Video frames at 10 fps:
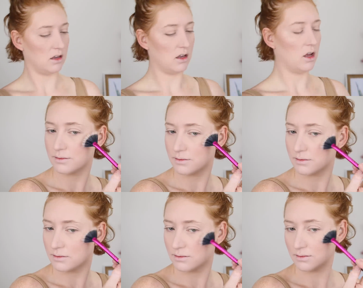
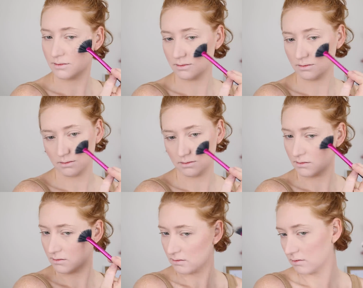
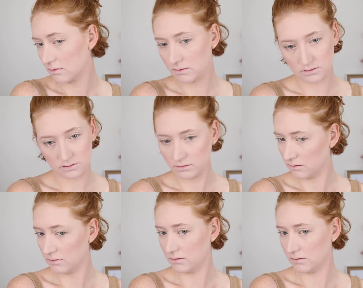No one is speaking in this clip.